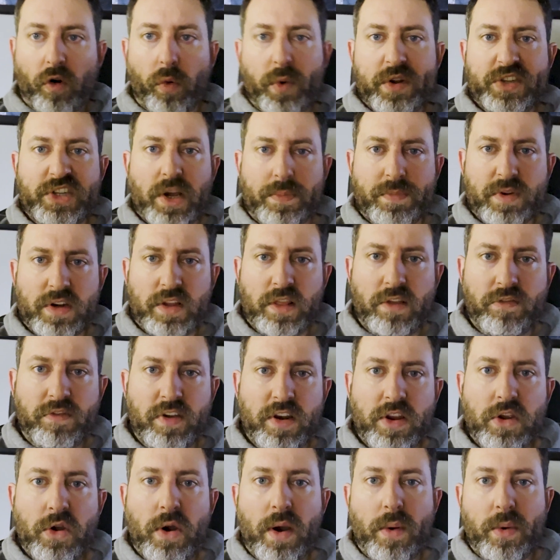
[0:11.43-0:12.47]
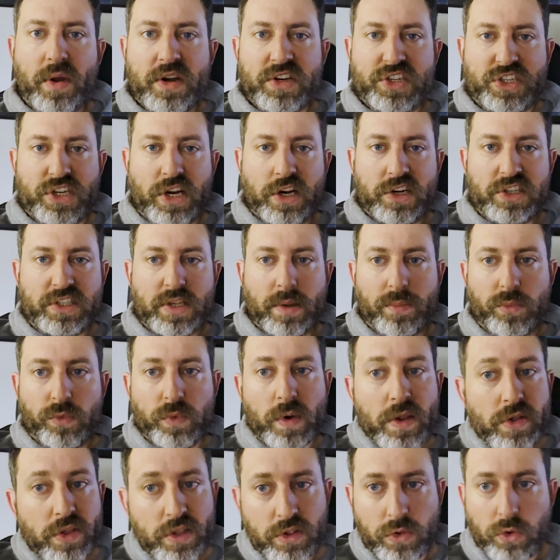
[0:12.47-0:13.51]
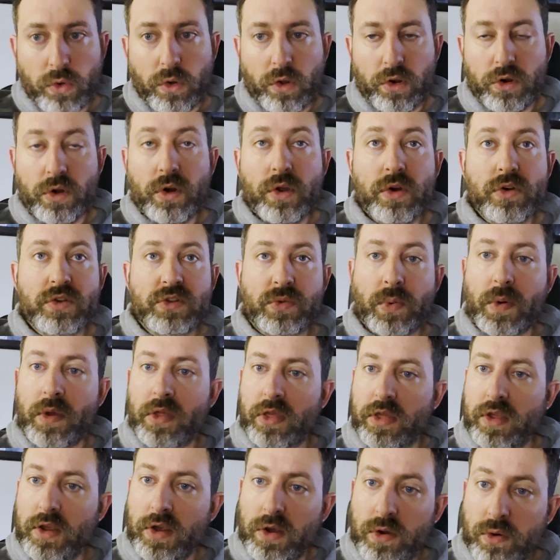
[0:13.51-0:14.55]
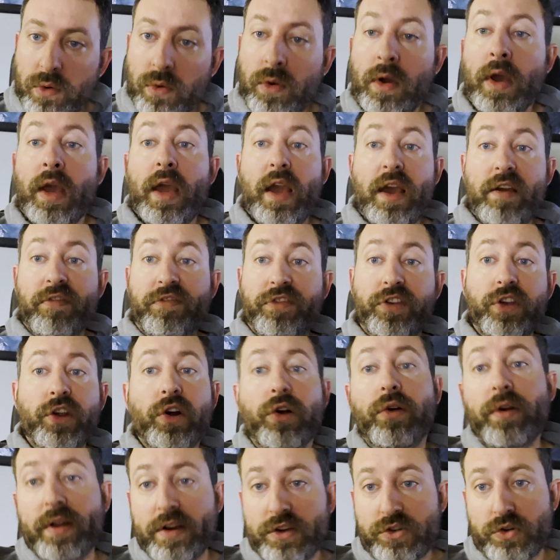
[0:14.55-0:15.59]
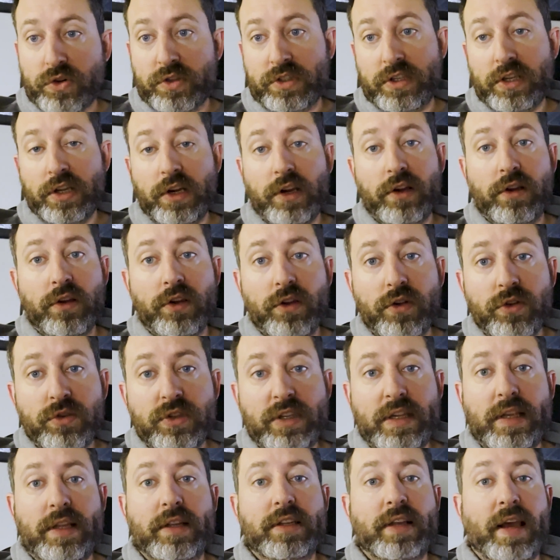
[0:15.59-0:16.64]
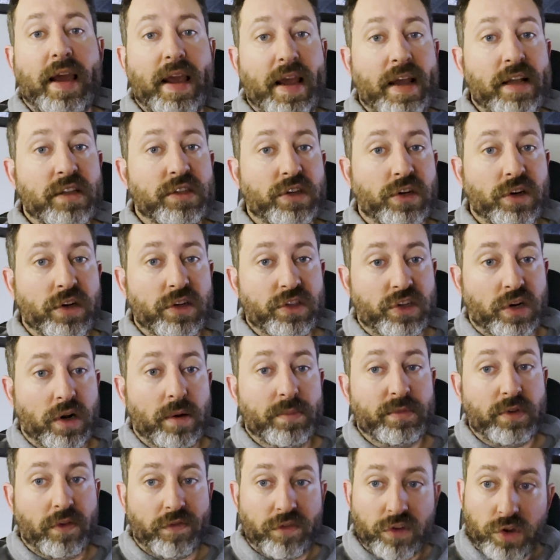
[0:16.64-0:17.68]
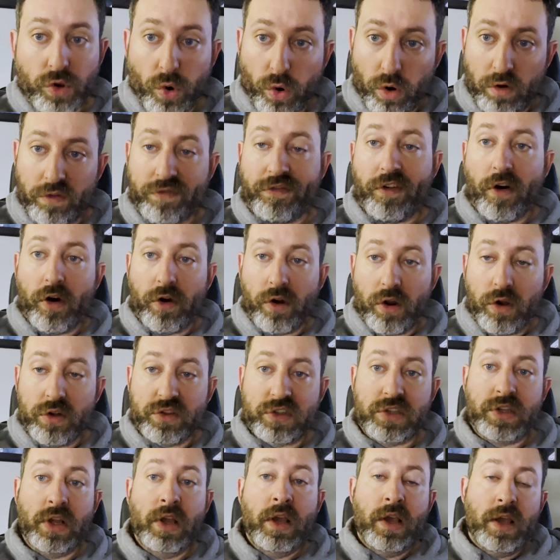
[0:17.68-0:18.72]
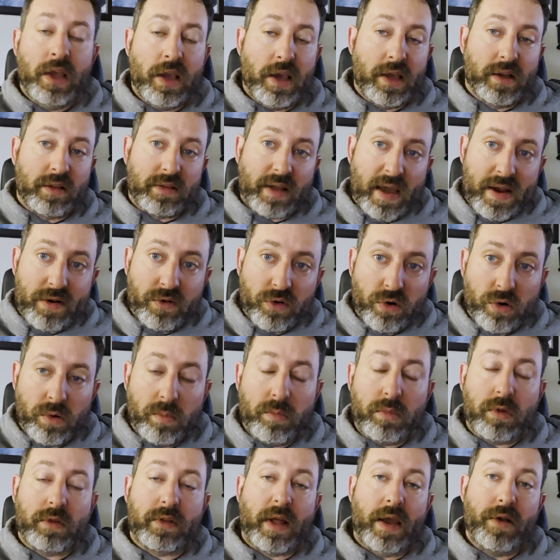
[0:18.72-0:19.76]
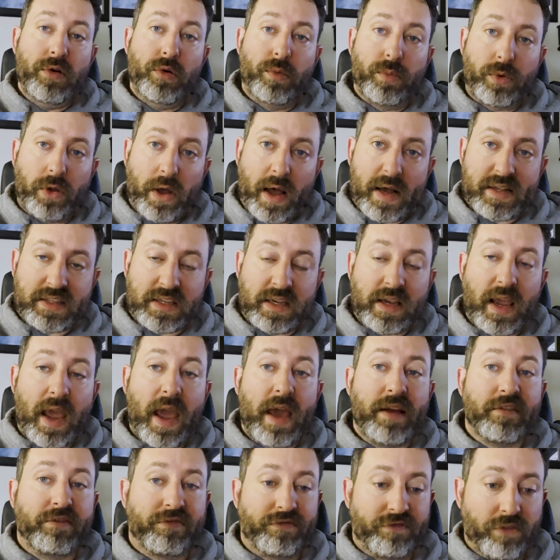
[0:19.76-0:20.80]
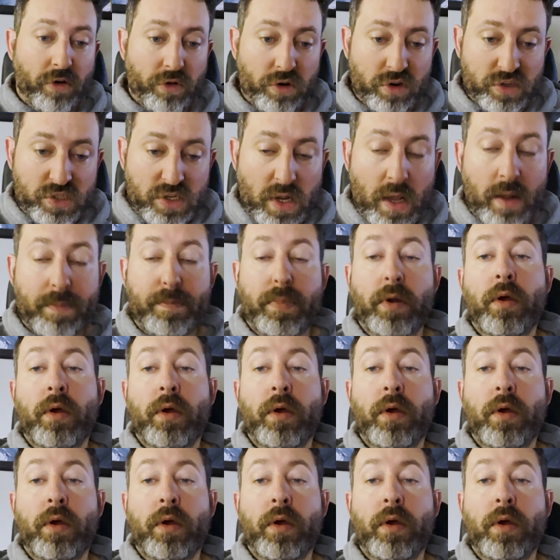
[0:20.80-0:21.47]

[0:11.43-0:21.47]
we jump into the video, I want to share some really cool news with you. If you're interested in using Dehancer in terms of your photos in Lightroom, Lightroom Classic, and Photoshop,